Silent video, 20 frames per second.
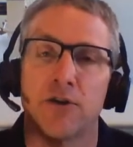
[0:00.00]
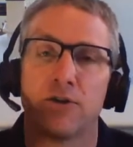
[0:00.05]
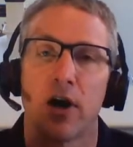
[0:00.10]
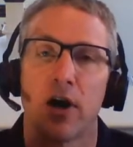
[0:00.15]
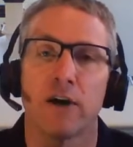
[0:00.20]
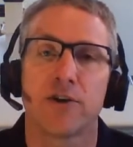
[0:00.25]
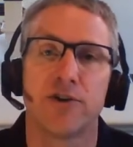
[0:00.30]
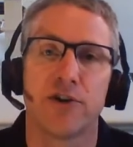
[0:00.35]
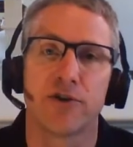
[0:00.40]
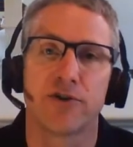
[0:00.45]

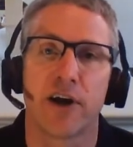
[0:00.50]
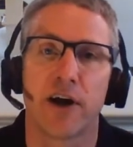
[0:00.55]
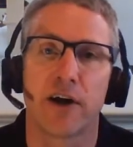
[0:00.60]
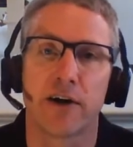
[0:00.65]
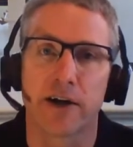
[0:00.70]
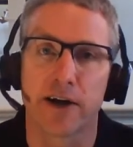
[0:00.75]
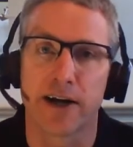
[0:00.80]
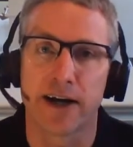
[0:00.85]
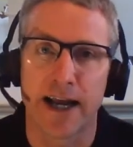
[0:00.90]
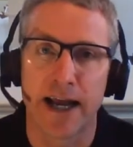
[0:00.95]
Talk to your
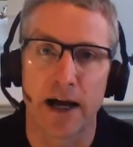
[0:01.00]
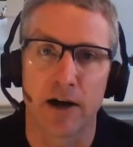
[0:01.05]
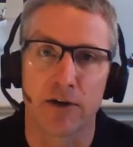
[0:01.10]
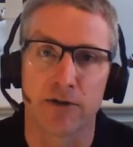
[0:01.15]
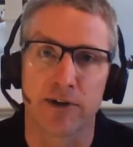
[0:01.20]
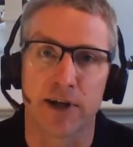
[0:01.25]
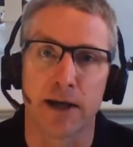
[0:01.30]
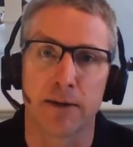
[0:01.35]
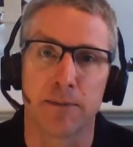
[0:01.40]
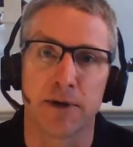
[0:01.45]
Teradata
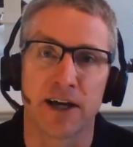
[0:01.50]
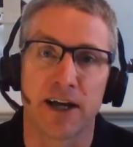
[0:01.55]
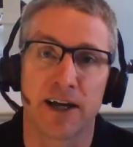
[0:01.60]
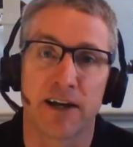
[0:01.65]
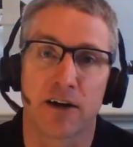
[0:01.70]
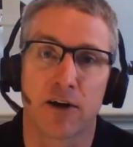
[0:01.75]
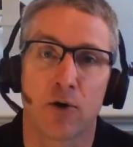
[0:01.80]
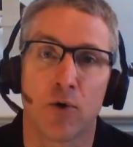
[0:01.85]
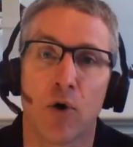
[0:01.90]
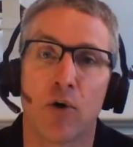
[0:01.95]
account team and
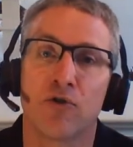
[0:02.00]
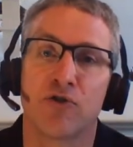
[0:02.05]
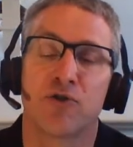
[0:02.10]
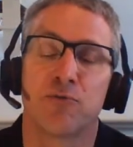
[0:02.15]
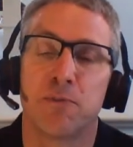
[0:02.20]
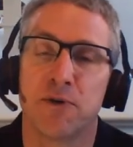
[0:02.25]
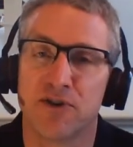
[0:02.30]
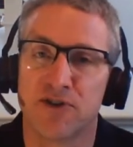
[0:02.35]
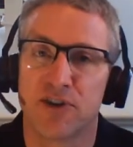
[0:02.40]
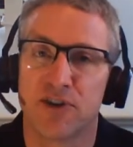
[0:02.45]
get a quote
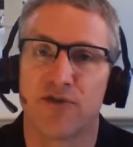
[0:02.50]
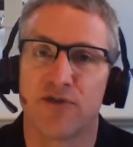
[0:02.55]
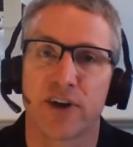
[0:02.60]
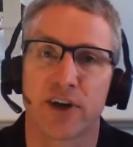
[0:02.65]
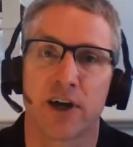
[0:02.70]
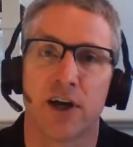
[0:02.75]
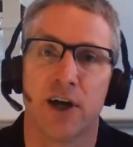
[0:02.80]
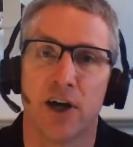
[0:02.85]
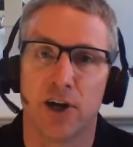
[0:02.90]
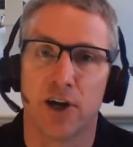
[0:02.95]

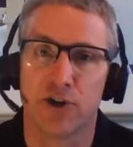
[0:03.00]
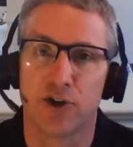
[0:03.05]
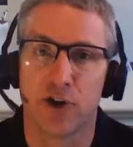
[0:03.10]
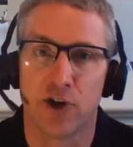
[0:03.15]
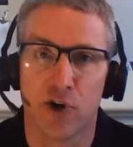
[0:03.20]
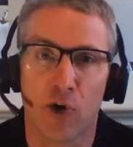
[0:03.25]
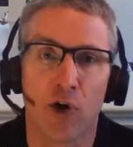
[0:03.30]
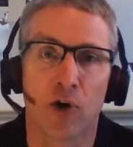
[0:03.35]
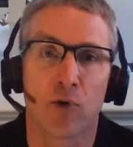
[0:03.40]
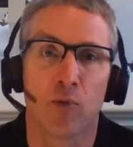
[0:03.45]
specific
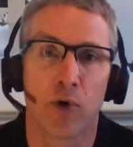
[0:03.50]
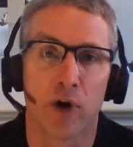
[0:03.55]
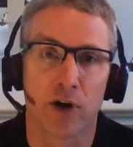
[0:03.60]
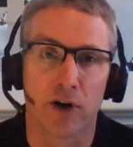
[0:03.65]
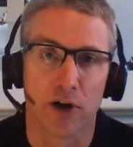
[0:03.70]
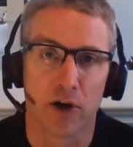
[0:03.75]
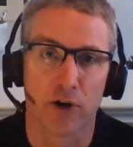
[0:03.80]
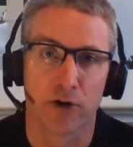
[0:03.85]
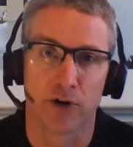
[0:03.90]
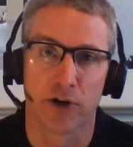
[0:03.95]
to your
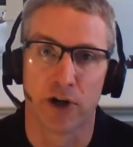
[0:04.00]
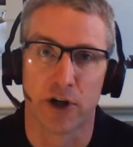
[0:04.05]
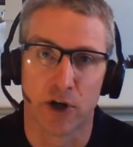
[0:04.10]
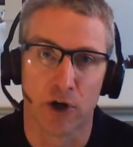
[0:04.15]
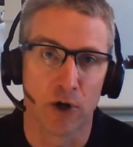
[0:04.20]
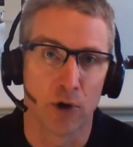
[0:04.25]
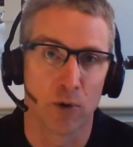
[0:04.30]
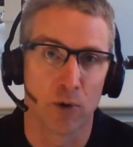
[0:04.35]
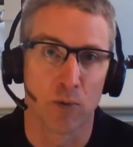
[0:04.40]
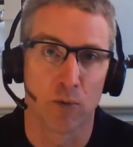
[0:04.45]
workload,
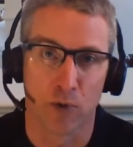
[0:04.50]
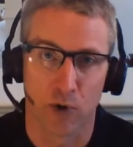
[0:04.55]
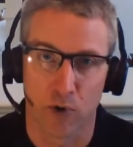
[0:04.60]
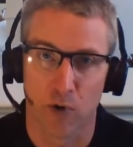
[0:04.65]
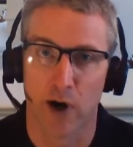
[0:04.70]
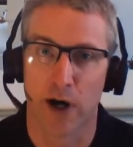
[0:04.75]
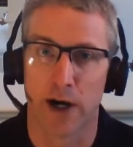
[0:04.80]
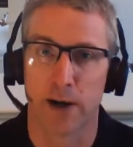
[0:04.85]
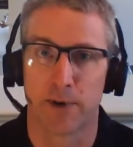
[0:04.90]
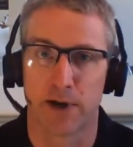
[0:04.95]
your
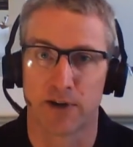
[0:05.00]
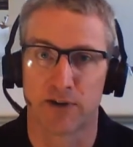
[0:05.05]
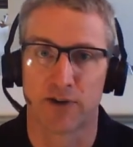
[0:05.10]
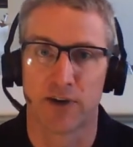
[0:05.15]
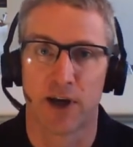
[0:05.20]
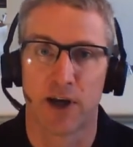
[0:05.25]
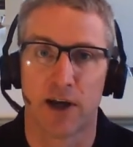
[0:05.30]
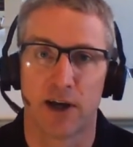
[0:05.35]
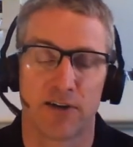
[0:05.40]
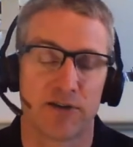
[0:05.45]

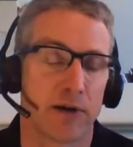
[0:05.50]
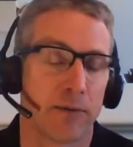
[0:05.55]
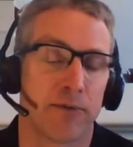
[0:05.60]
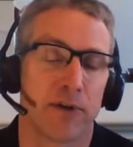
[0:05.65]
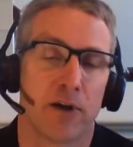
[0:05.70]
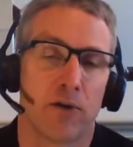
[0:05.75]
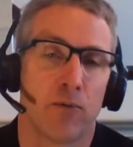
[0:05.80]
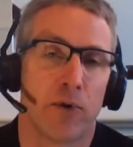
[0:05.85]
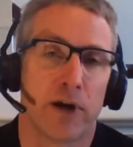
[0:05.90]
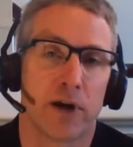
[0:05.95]
requirements.
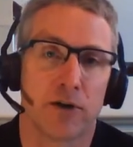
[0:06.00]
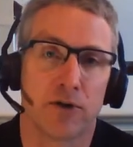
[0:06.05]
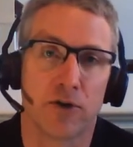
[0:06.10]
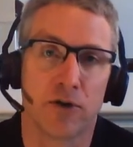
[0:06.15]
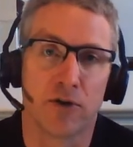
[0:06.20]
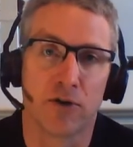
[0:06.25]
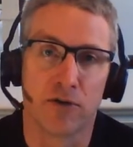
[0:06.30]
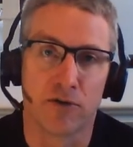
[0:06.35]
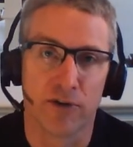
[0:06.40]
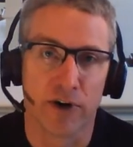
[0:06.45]
Something we can
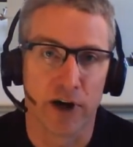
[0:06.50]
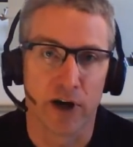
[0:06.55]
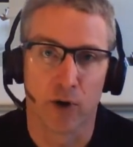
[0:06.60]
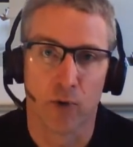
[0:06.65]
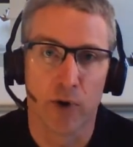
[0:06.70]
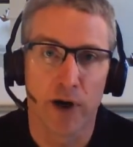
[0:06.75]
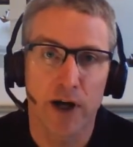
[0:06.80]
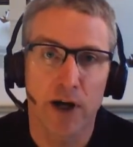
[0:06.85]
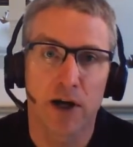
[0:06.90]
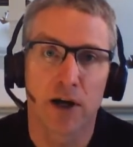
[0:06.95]
do very
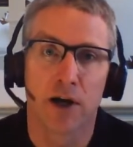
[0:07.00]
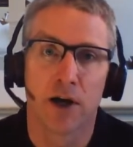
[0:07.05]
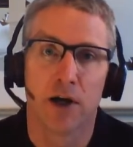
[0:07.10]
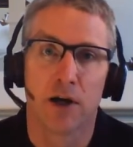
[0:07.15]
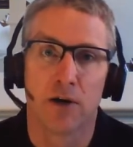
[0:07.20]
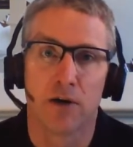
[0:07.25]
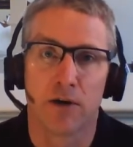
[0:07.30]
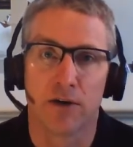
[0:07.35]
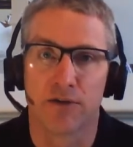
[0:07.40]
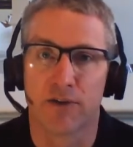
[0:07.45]
quick.
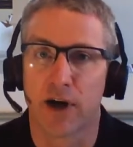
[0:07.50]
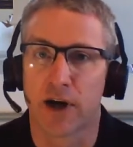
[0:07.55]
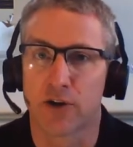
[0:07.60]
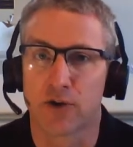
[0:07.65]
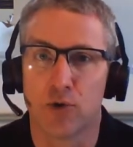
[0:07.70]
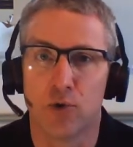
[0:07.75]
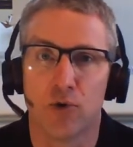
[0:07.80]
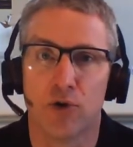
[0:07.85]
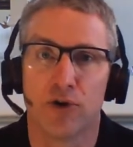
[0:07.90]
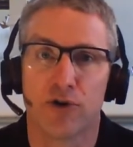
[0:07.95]
We've got
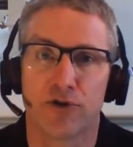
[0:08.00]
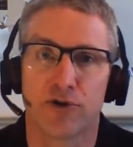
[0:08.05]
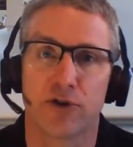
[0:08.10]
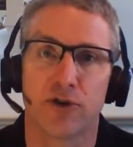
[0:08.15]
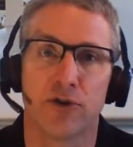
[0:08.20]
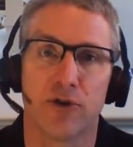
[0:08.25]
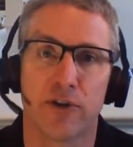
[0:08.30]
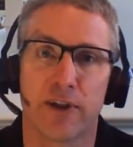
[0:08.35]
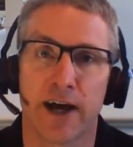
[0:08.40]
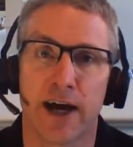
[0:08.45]
tools
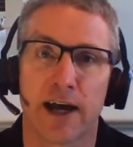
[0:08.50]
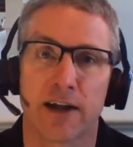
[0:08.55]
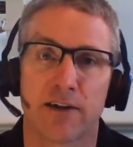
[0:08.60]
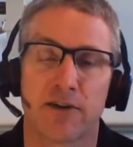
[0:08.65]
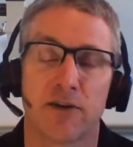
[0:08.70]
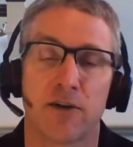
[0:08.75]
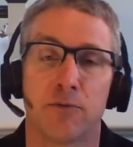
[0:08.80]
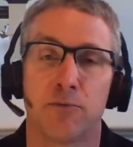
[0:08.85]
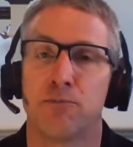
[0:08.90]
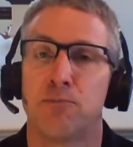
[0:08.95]
to do
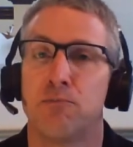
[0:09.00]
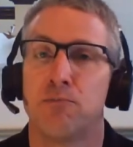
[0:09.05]
that.